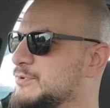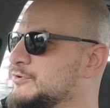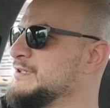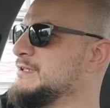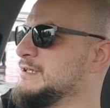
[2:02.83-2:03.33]

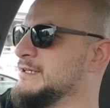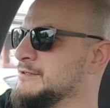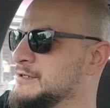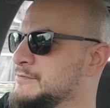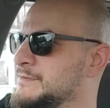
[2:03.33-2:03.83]
blue
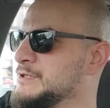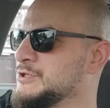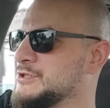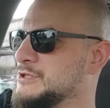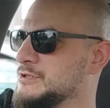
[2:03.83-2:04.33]
interior,
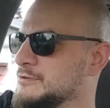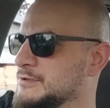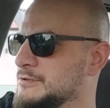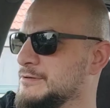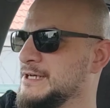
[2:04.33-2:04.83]
which
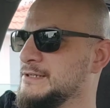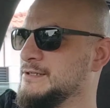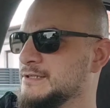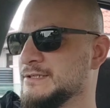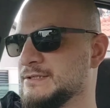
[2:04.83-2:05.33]
on red
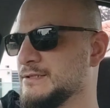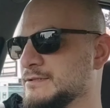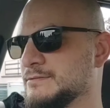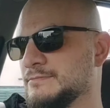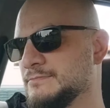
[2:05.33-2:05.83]
is
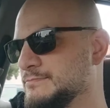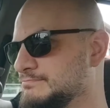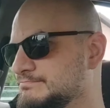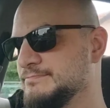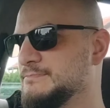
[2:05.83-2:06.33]
uh,
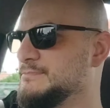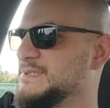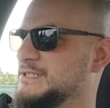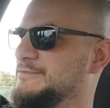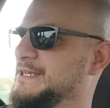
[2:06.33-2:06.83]

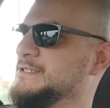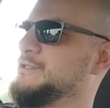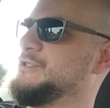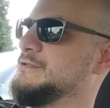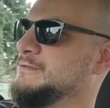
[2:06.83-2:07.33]
strange.